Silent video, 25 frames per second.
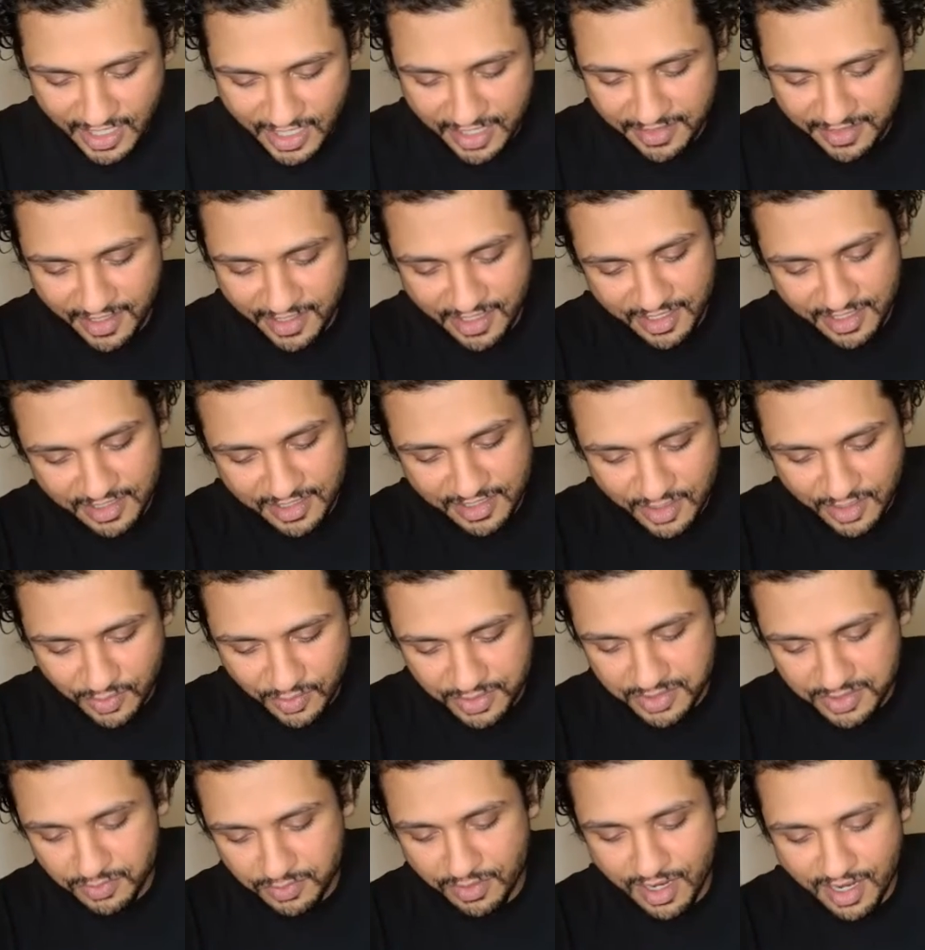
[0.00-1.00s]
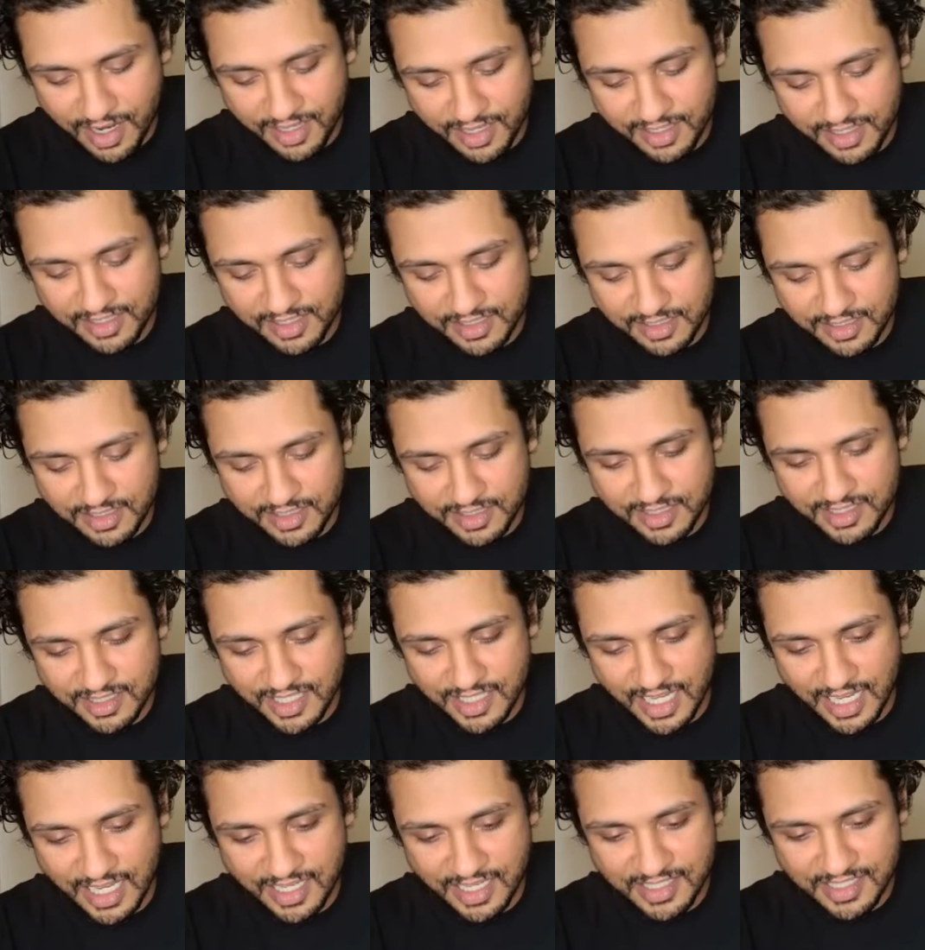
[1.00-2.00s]
and then Chris Rock
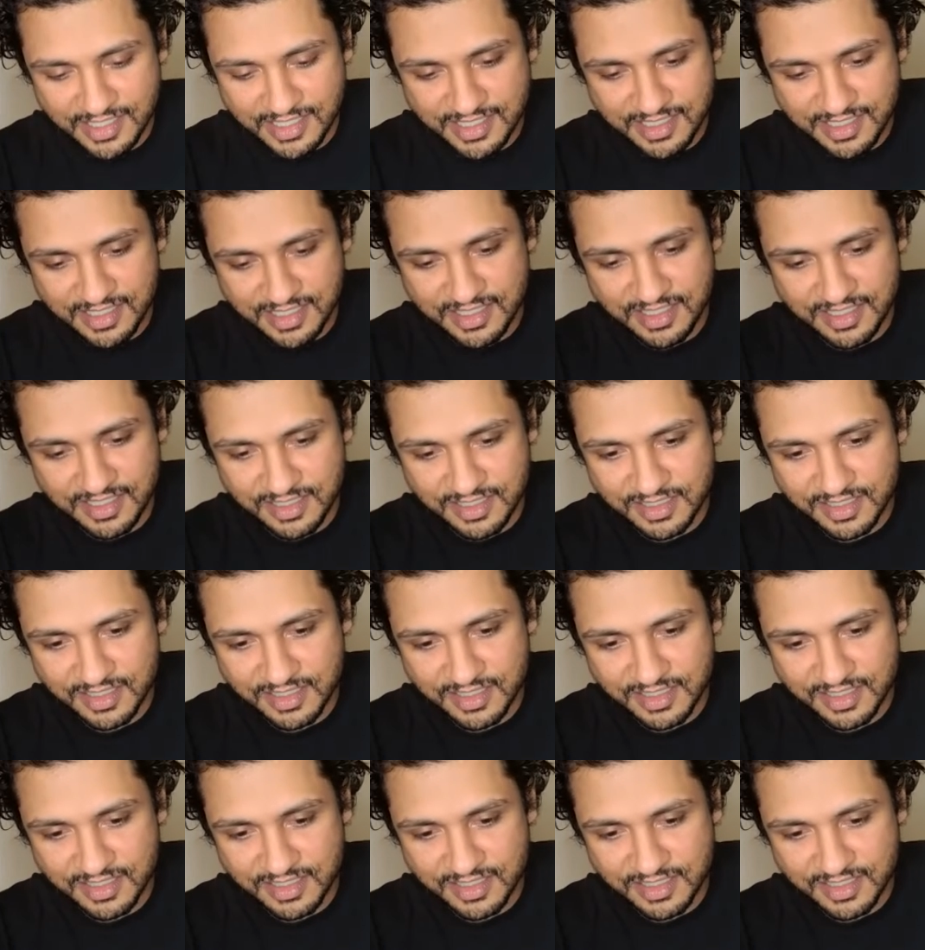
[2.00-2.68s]
as